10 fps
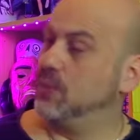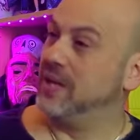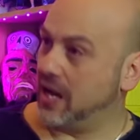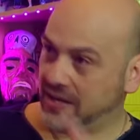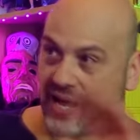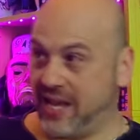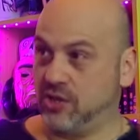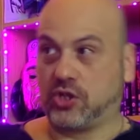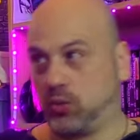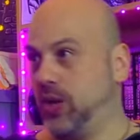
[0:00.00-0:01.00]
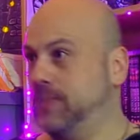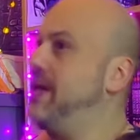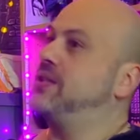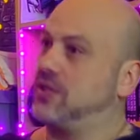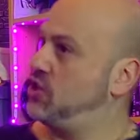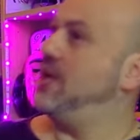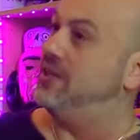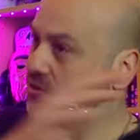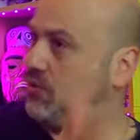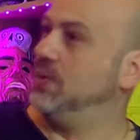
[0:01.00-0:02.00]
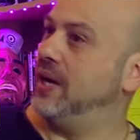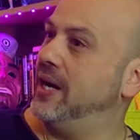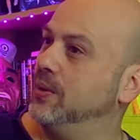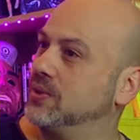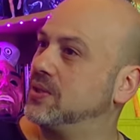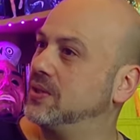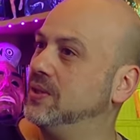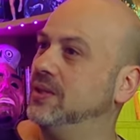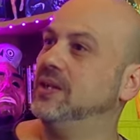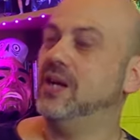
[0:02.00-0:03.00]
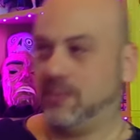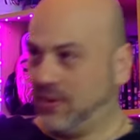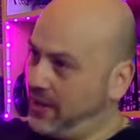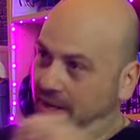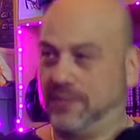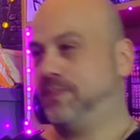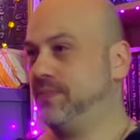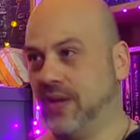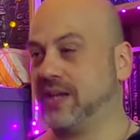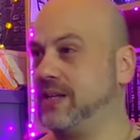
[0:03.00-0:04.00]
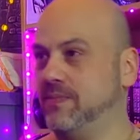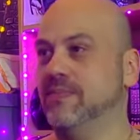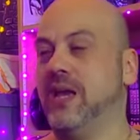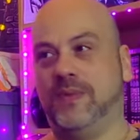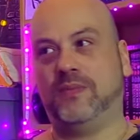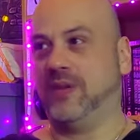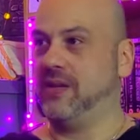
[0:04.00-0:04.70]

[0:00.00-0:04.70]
so we get a, a scream esque chase through the house with her. Uh, maybe